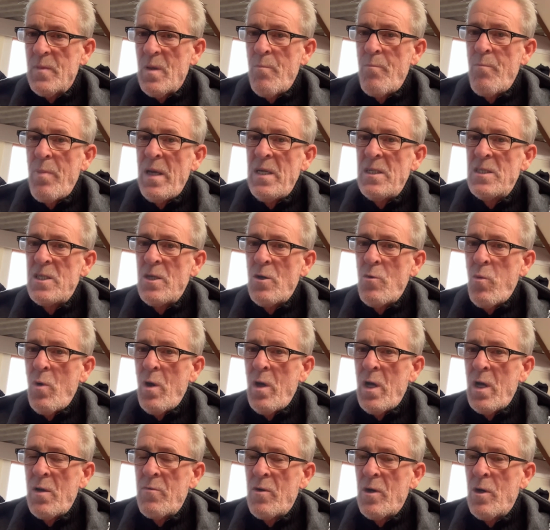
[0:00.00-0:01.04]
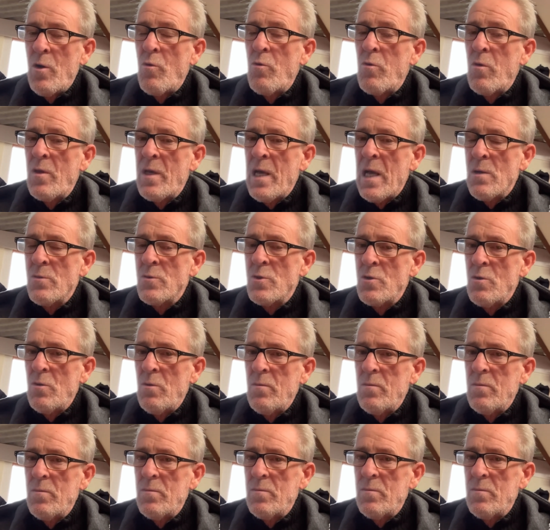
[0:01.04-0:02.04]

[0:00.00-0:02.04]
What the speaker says: Basic work for local council.